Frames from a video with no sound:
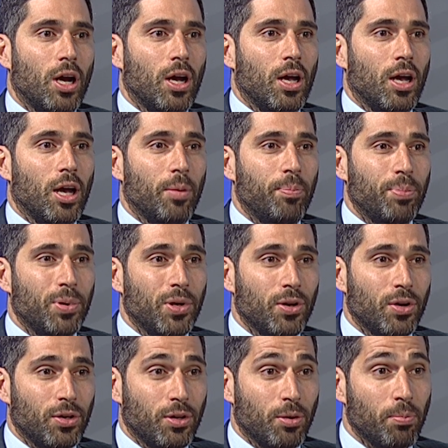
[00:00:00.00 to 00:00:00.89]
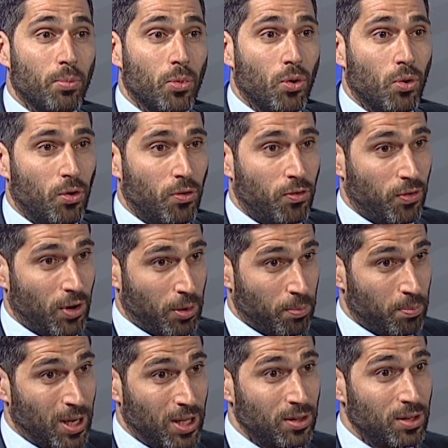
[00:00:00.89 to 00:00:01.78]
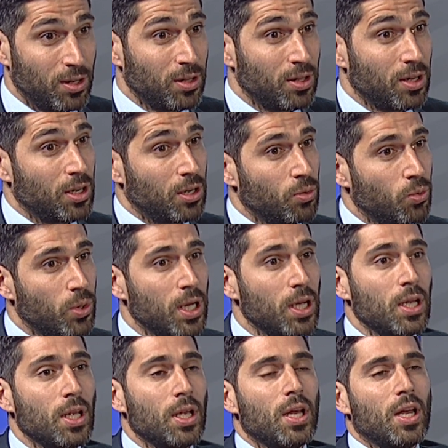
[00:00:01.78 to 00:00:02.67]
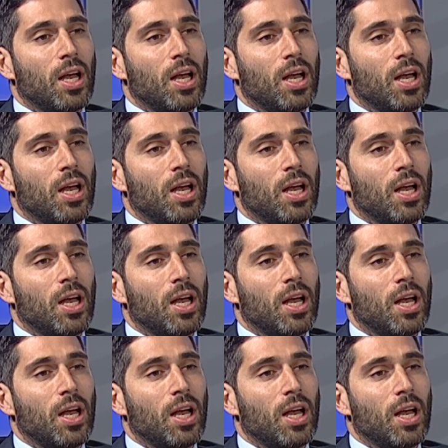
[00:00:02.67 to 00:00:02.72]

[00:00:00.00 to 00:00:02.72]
appeared more fragmented in a way.